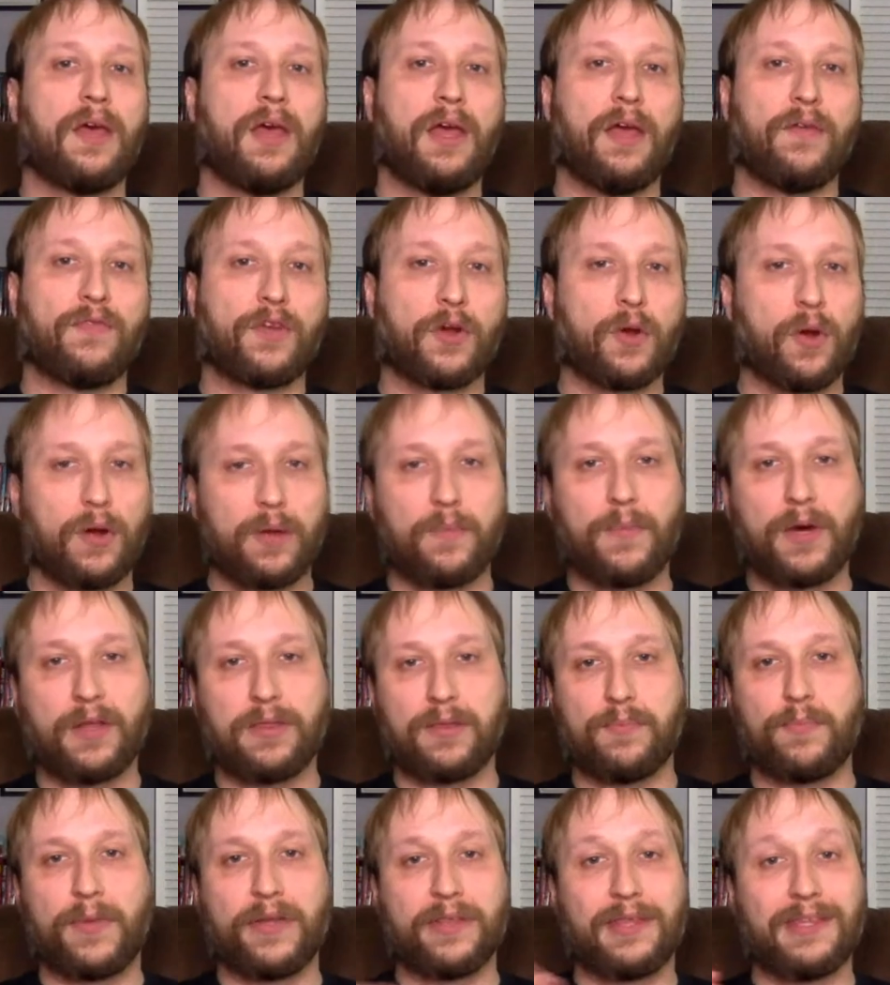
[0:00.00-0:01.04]
If you're going month
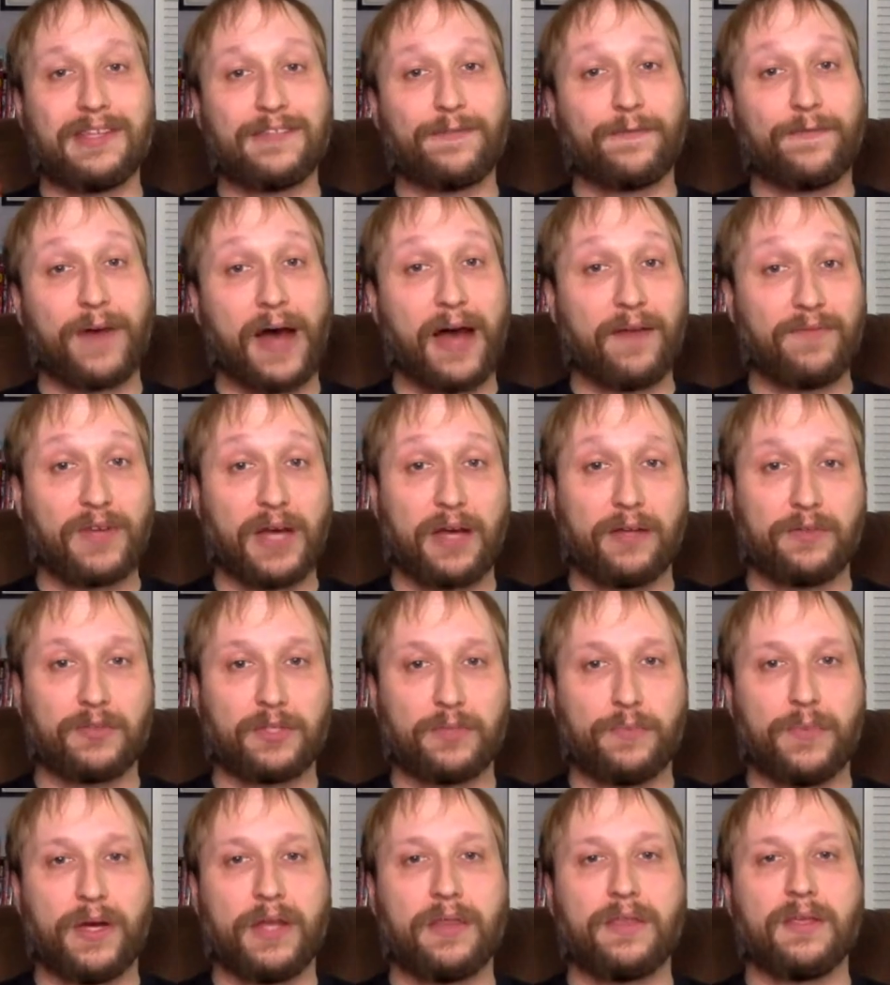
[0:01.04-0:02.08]
to month is five dollars a
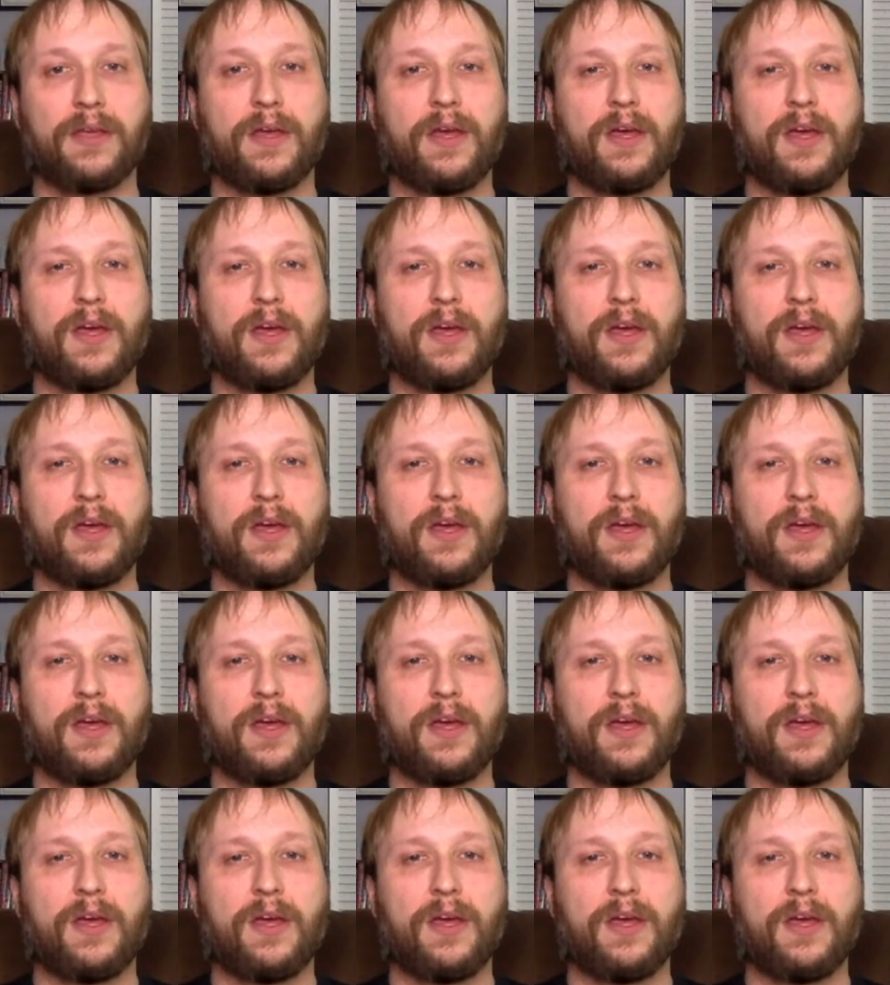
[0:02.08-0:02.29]
month.